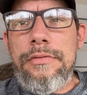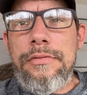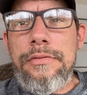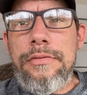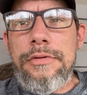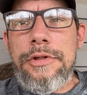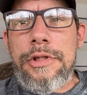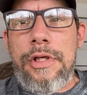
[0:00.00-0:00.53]

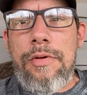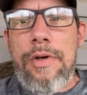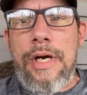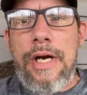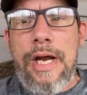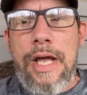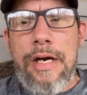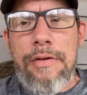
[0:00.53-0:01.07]
so I
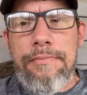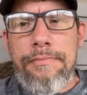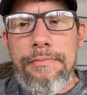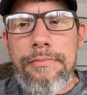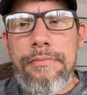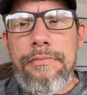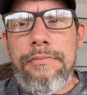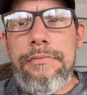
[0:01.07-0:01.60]
got a
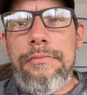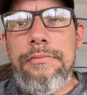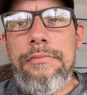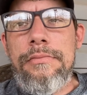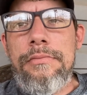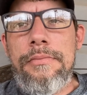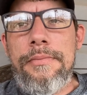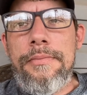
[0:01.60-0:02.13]

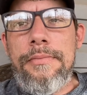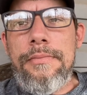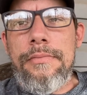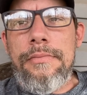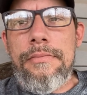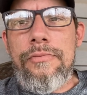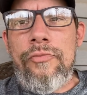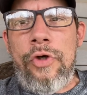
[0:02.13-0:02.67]

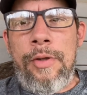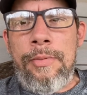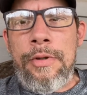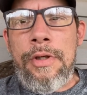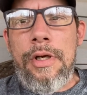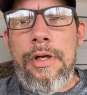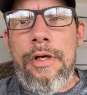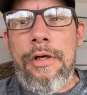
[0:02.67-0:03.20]
rubber
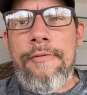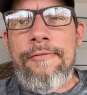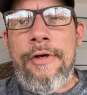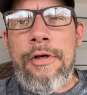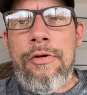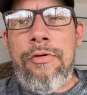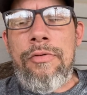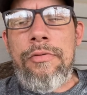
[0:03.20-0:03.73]
glove
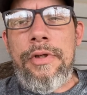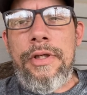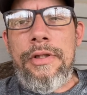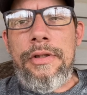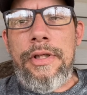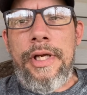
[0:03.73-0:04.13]
on